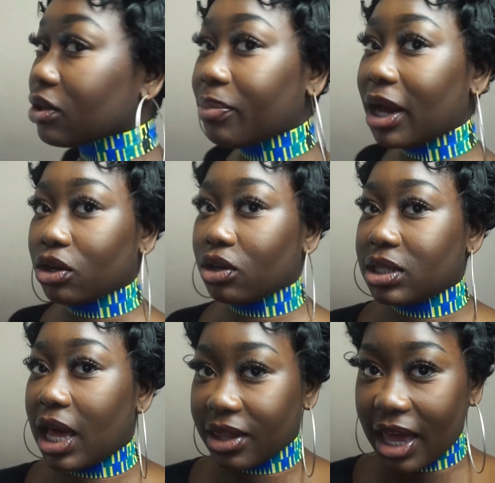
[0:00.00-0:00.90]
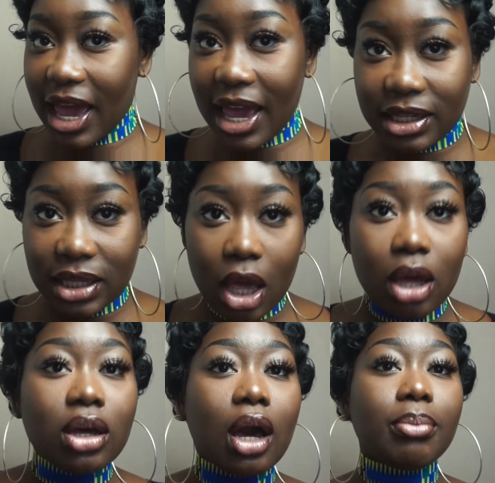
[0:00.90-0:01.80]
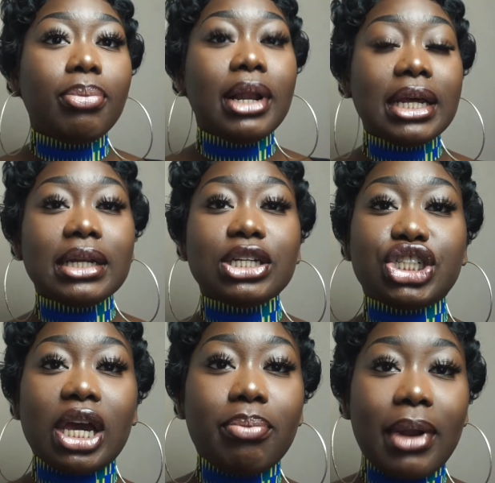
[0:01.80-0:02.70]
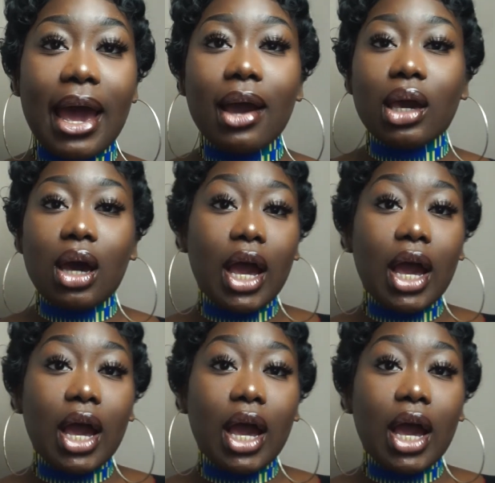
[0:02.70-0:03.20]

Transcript: what the back looks like. The hair is completely jet black.